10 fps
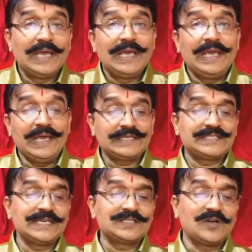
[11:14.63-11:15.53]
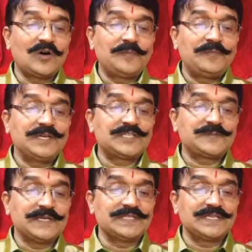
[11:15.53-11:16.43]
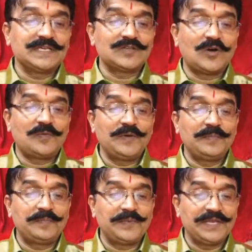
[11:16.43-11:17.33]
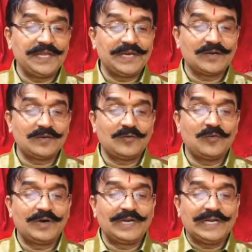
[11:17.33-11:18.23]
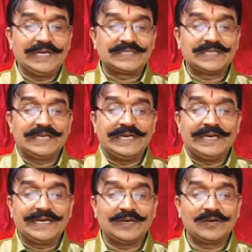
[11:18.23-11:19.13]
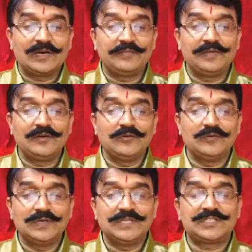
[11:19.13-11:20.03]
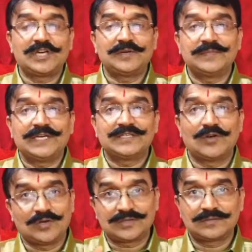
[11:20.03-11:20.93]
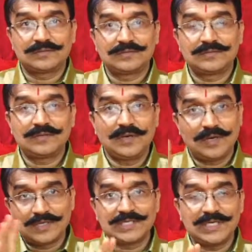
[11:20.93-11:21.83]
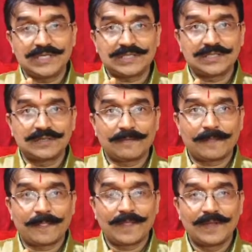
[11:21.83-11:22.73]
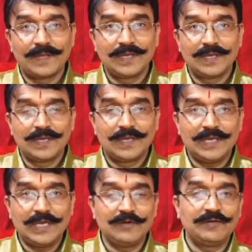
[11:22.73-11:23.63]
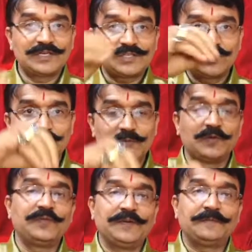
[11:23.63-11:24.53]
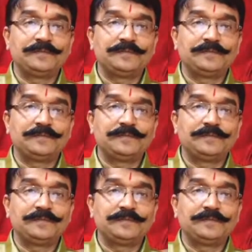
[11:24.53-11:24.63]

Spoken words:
Excess of expenses of a period over its related revenue is termed as loss. Loss is inverse to profit.